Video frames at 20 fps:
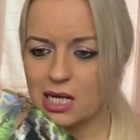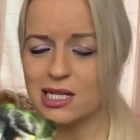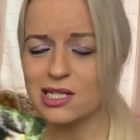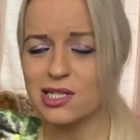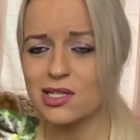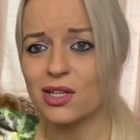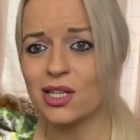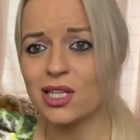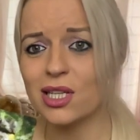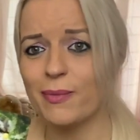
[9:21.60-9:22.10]

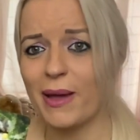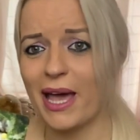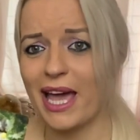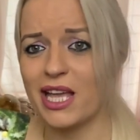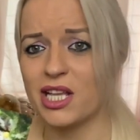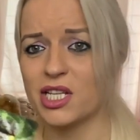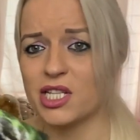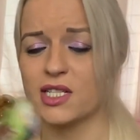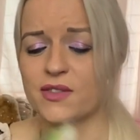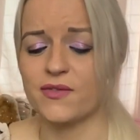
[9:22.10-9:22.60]
let's look at the
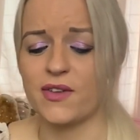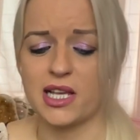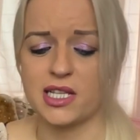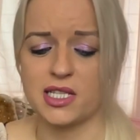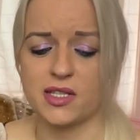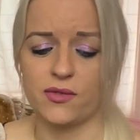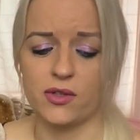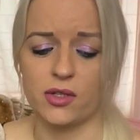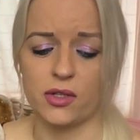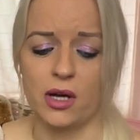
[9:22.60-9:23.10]
pages
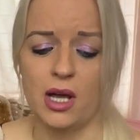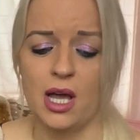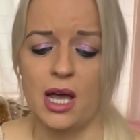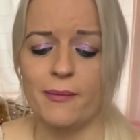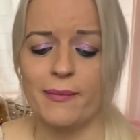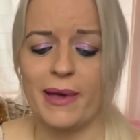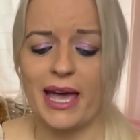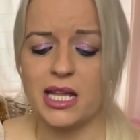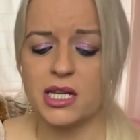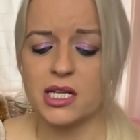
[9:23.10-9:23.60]
first of all.
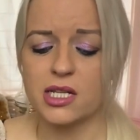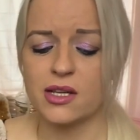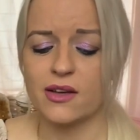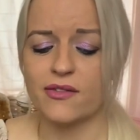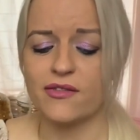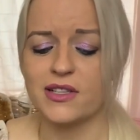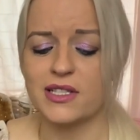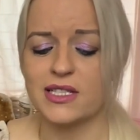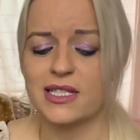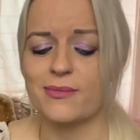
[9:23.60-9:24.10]
Pages
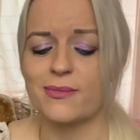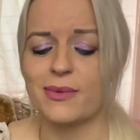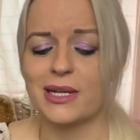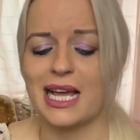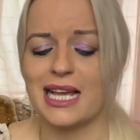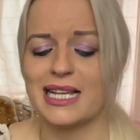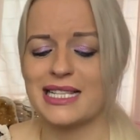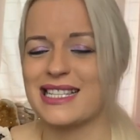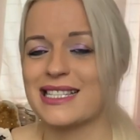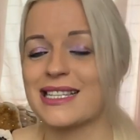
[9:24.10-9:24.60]
often
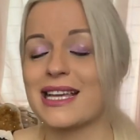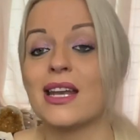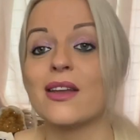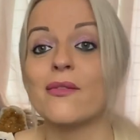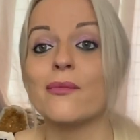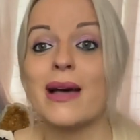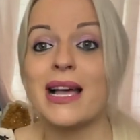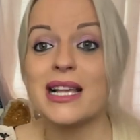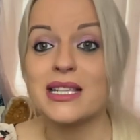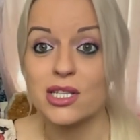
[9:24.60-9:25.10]
symbolise these kind
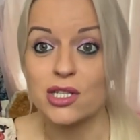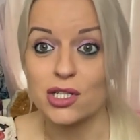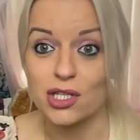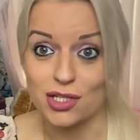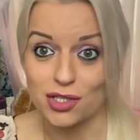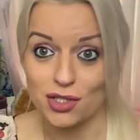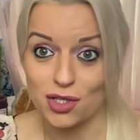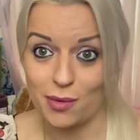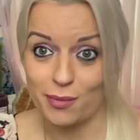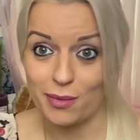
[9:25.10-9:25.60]
of
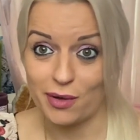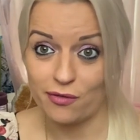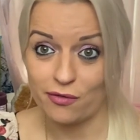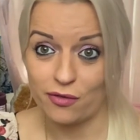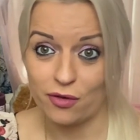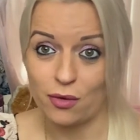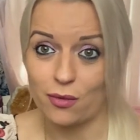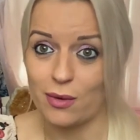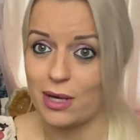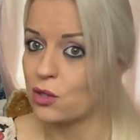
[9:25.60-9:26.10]
messages coming
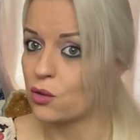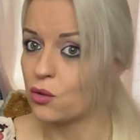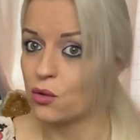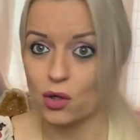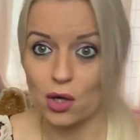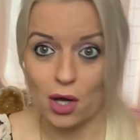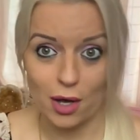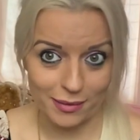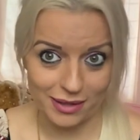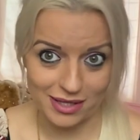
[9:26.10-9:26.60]
forward
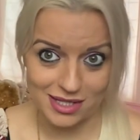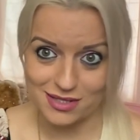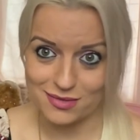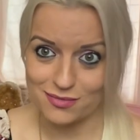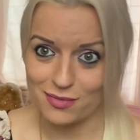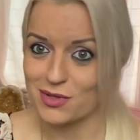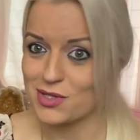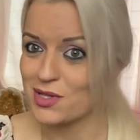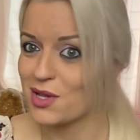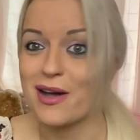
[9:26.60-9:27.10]
or coming
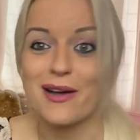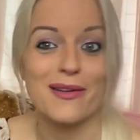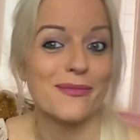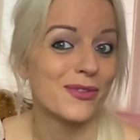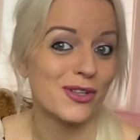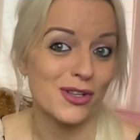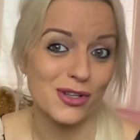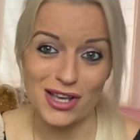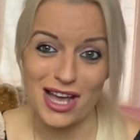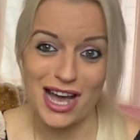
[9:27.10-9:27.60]
with
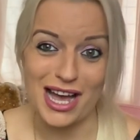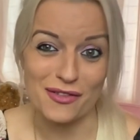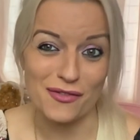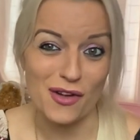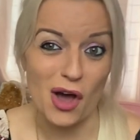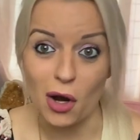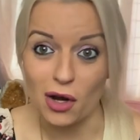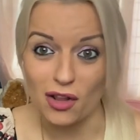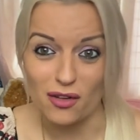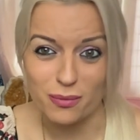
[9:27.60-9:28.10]
a kind
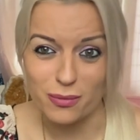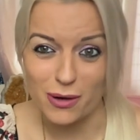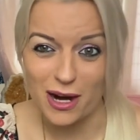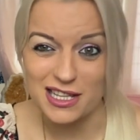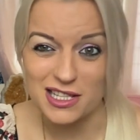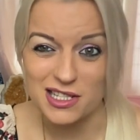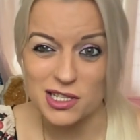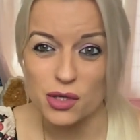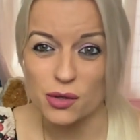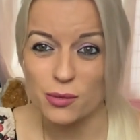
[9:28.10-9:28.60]
of olive
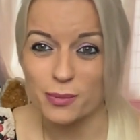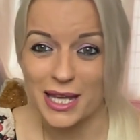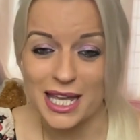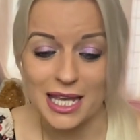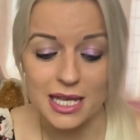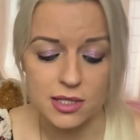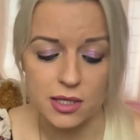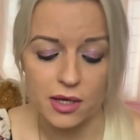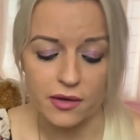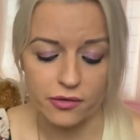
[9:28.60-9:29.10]
branch or
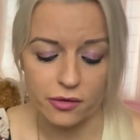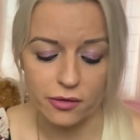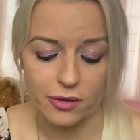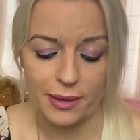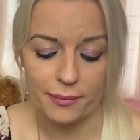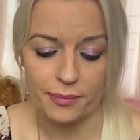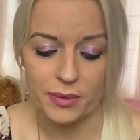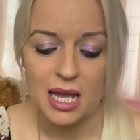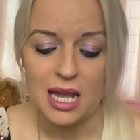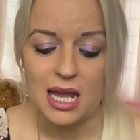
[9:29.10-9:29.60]
peace
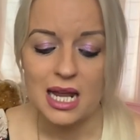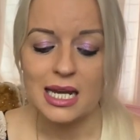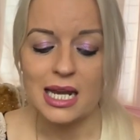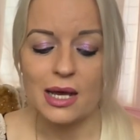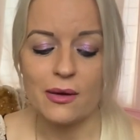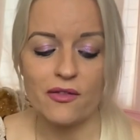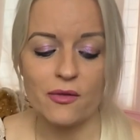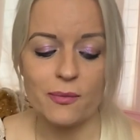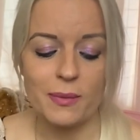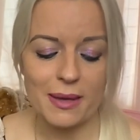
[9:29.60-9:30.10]
offering.
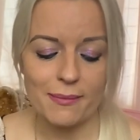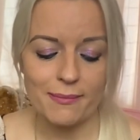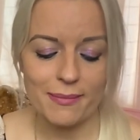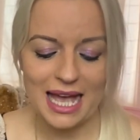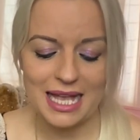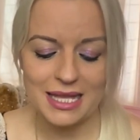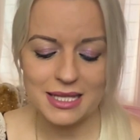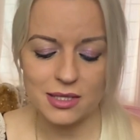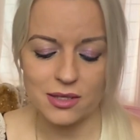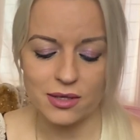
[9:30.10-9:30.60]
Now, with it being
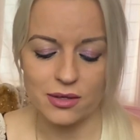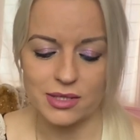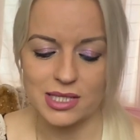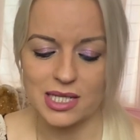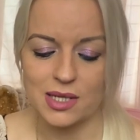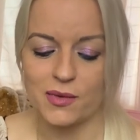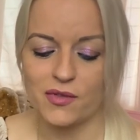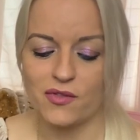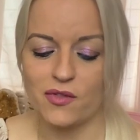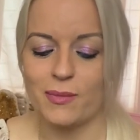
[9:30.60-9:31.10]

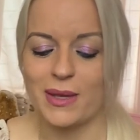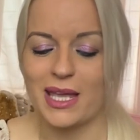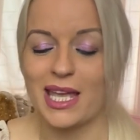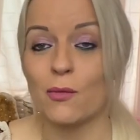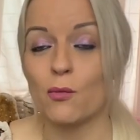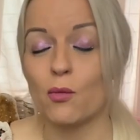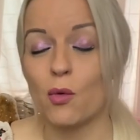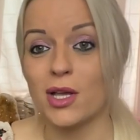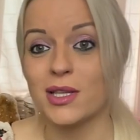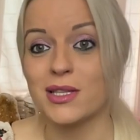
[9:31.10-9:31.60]
Pentacles and with it
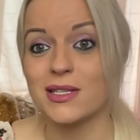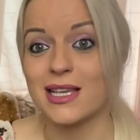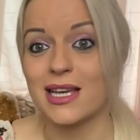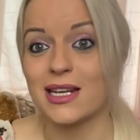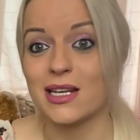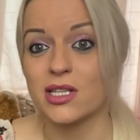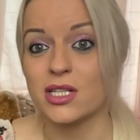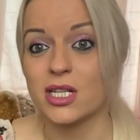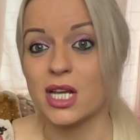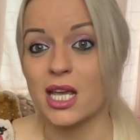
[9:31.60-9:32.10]
being Wands
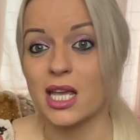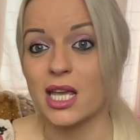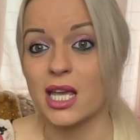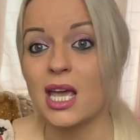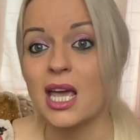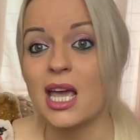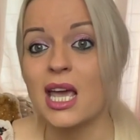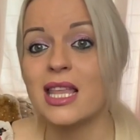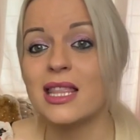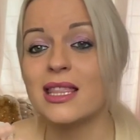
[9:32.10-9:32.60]
energy,
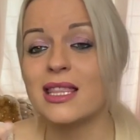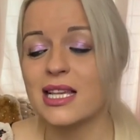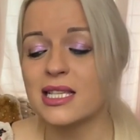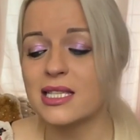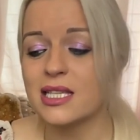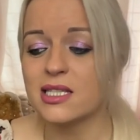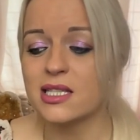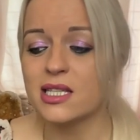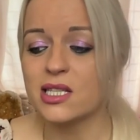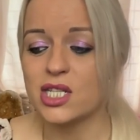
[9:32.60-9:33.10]

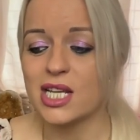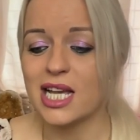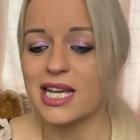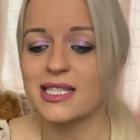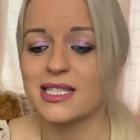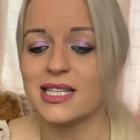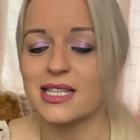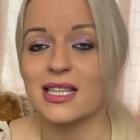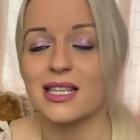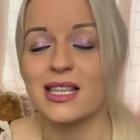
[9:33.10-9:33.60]
this is
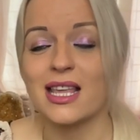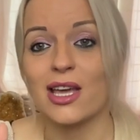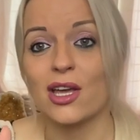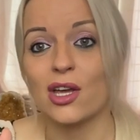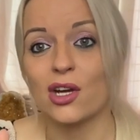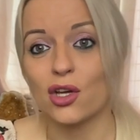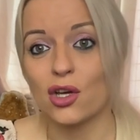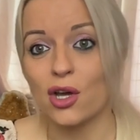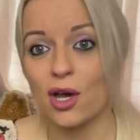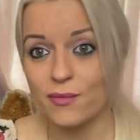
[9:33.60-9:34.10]
suggesting that they're
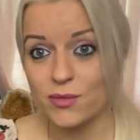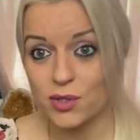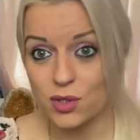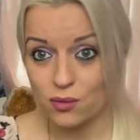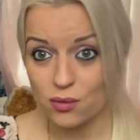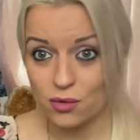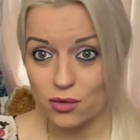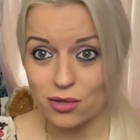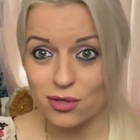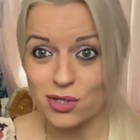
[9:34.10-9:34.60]
going to come
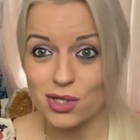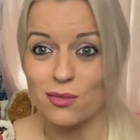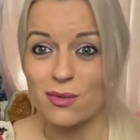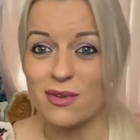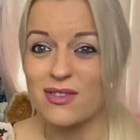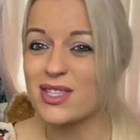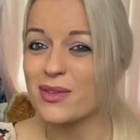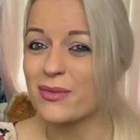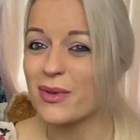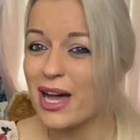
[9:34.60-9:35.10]
towards you
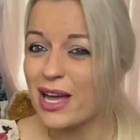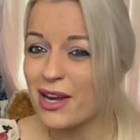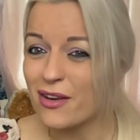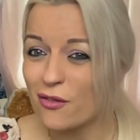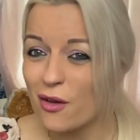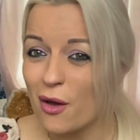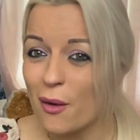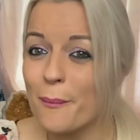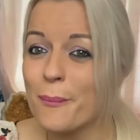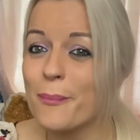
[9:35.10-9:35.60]
with some kind
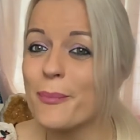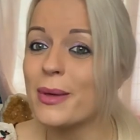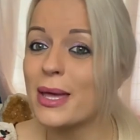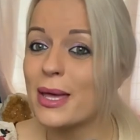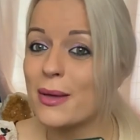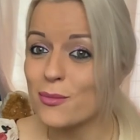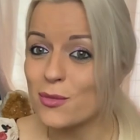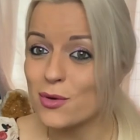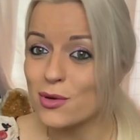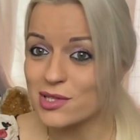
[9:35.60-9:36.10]
of
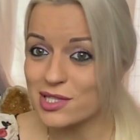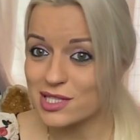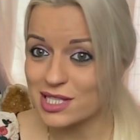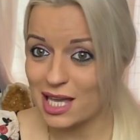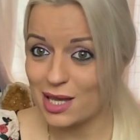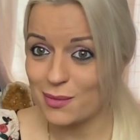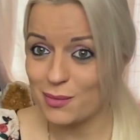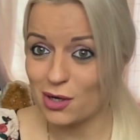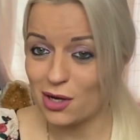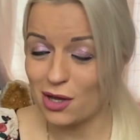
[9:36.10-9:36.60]
bit more
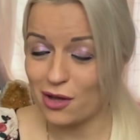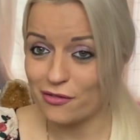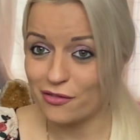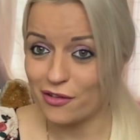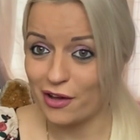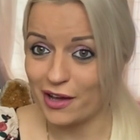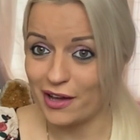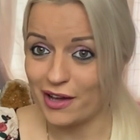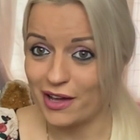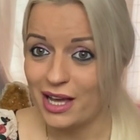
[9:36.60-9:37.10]
stable
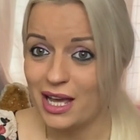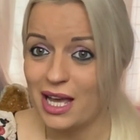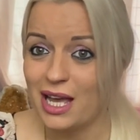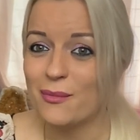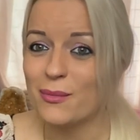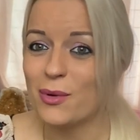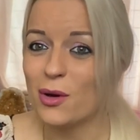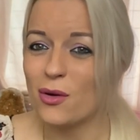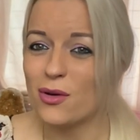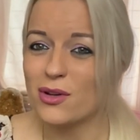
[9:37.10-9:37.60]
offer,
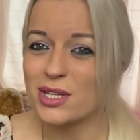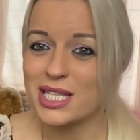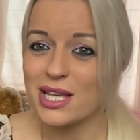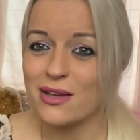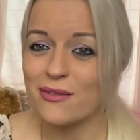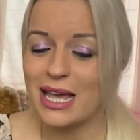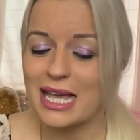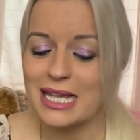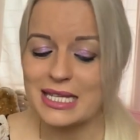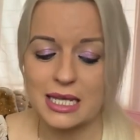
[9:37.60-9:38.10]
but also
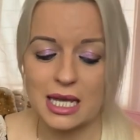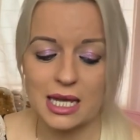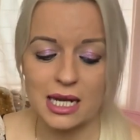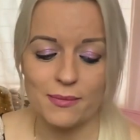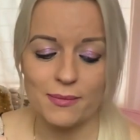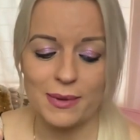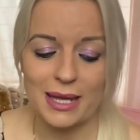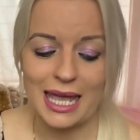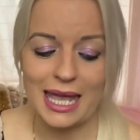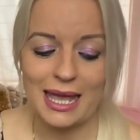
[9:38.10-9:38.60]
it's going
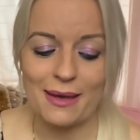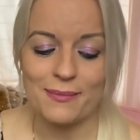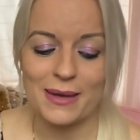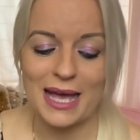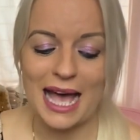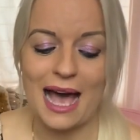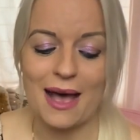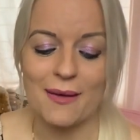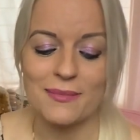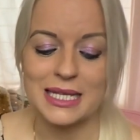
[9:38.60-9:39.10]
to be
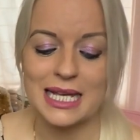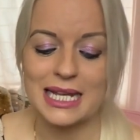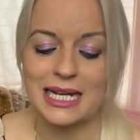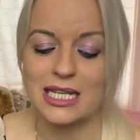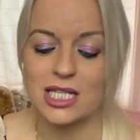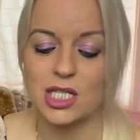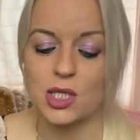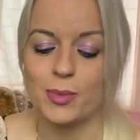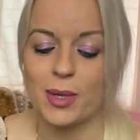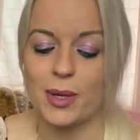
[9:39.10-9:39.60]
perhaps a
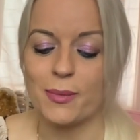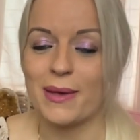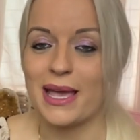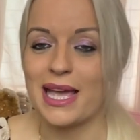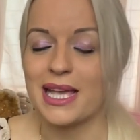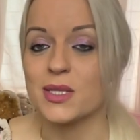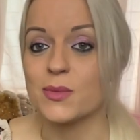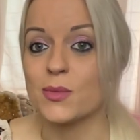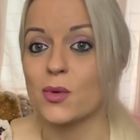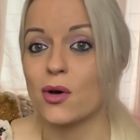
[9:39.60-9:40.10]
little bit
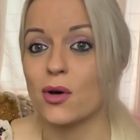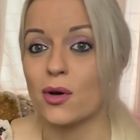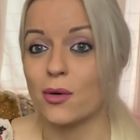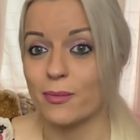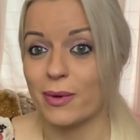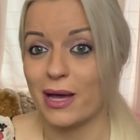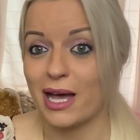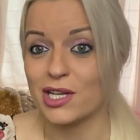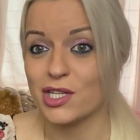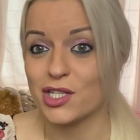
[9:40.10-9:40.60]
based more
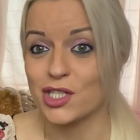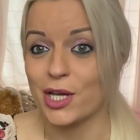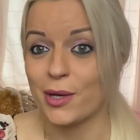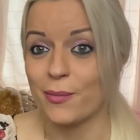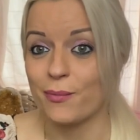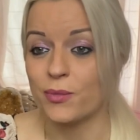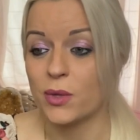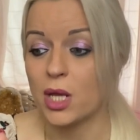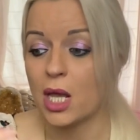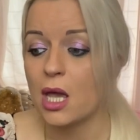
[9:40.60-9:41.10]
on
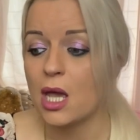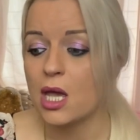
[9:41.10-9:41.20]
passion.